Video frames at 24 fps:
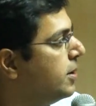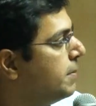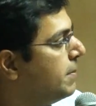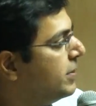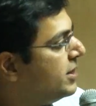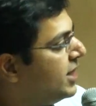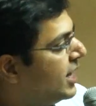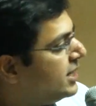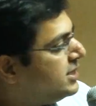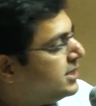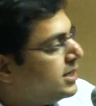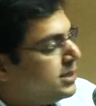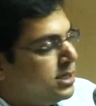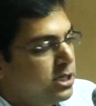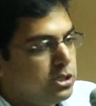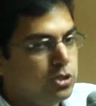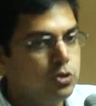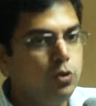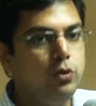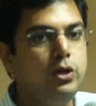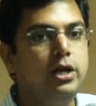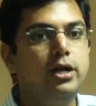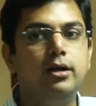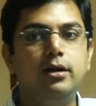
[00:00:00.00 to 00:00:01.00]
But that's as a
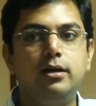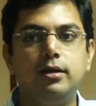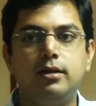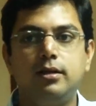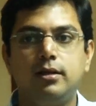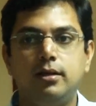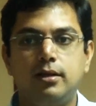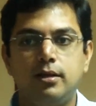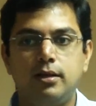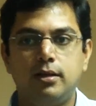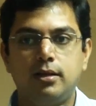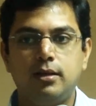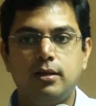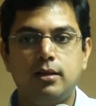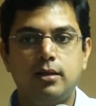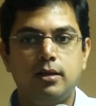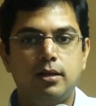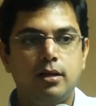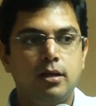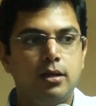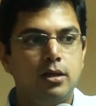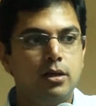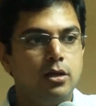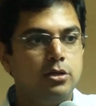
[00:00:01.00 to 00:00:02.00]
student.
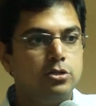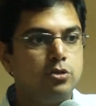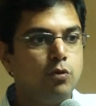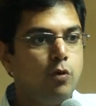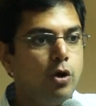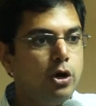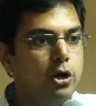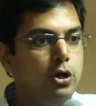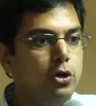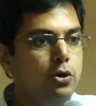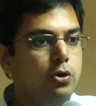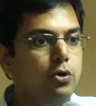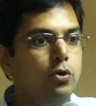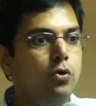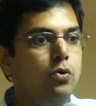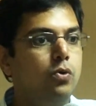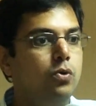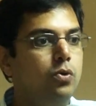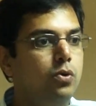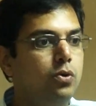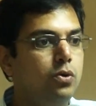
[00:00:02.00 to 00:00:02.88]
So what do?